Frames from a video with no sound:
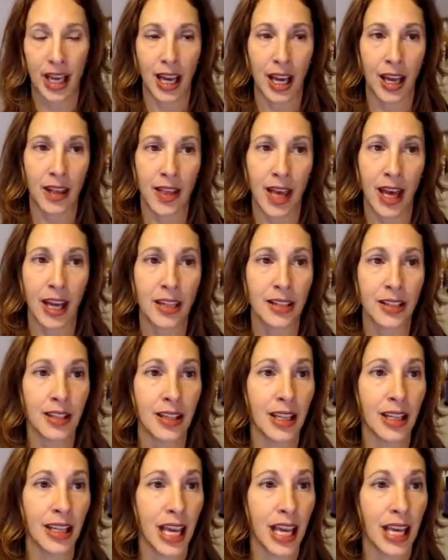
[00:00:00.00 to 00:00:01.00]
and that is in
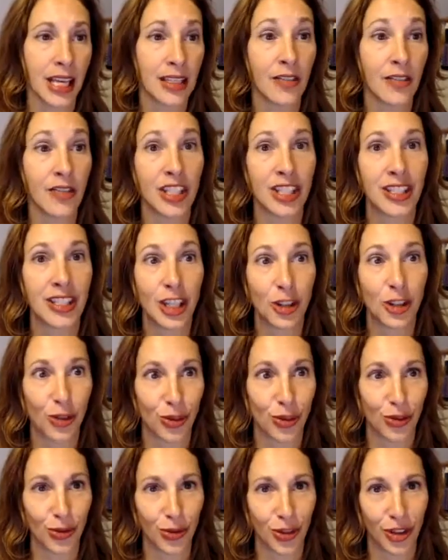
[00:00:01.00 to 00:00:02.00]
the case of a
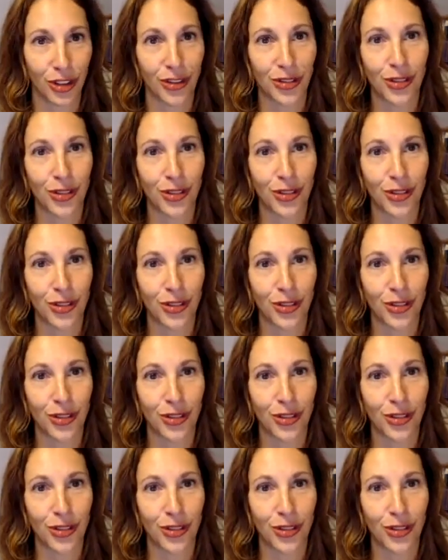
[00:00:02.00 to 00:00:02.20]
citrus oil.